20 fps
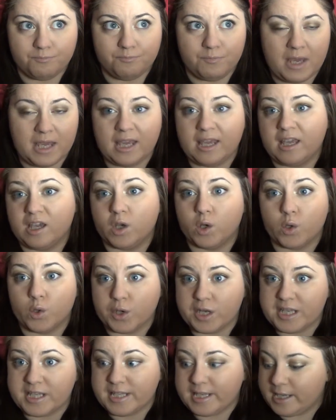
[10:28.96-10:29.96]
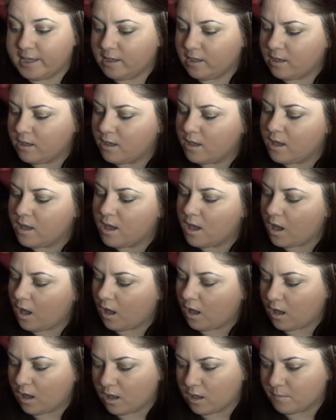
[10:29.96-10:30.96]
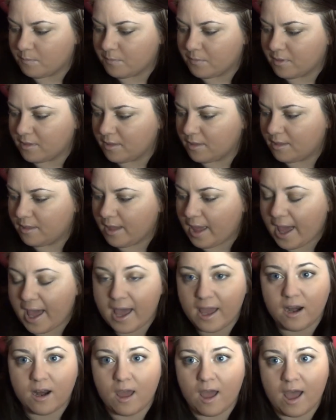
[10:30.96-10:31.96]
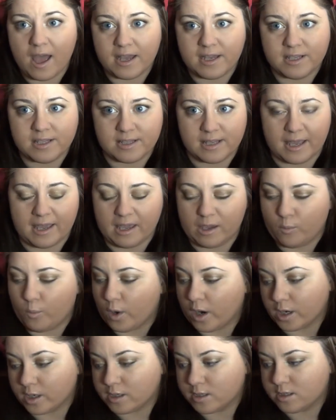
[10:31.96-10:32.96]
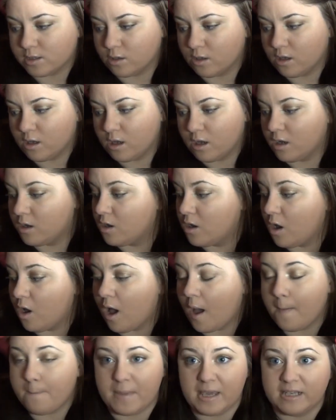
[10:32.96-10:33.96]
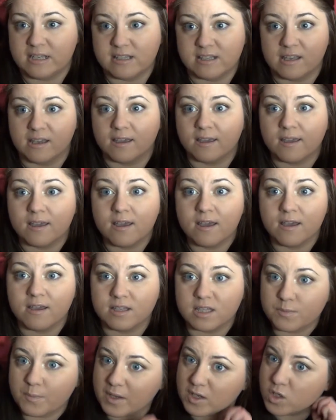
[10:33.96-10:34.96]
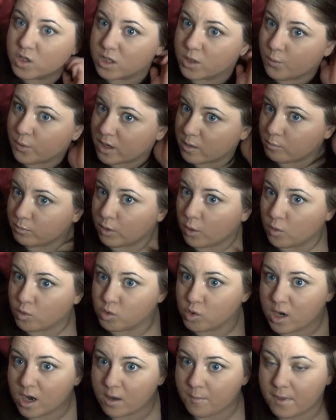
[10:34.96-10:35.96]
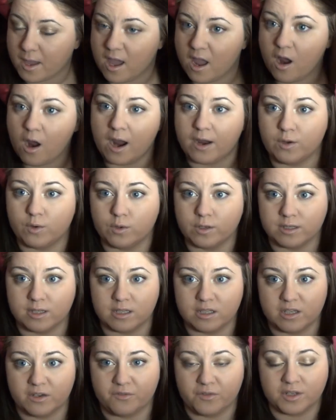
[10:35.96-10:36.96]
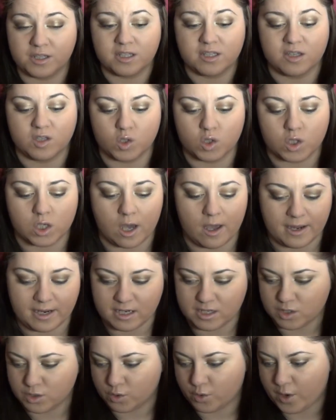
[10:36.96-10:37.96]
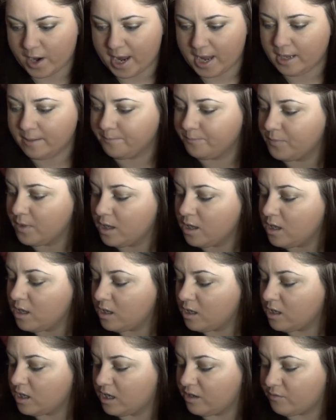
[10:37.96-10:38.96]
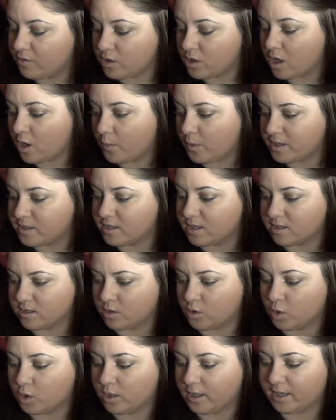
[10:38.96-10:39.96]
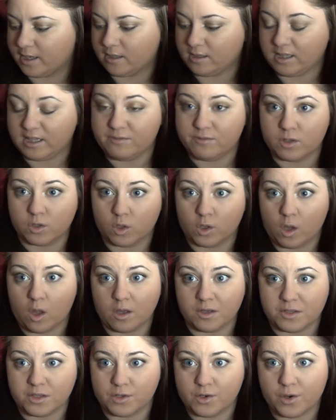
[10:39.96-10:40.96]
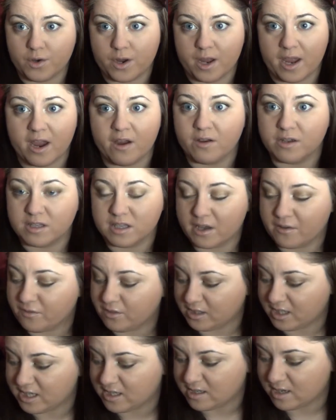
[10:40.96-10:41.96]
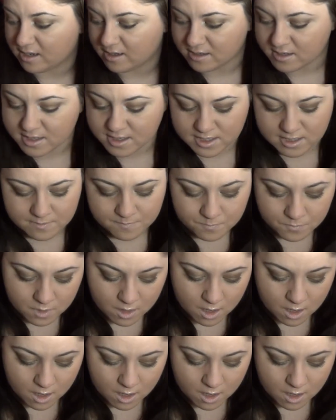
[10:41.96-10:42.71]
making it greasy. That I say works amazing, especially when I'm blow drying my hair. I notice a difference. The shine is great. Even though it doesn't look like it leaves a gloss in your hair, it definitely does.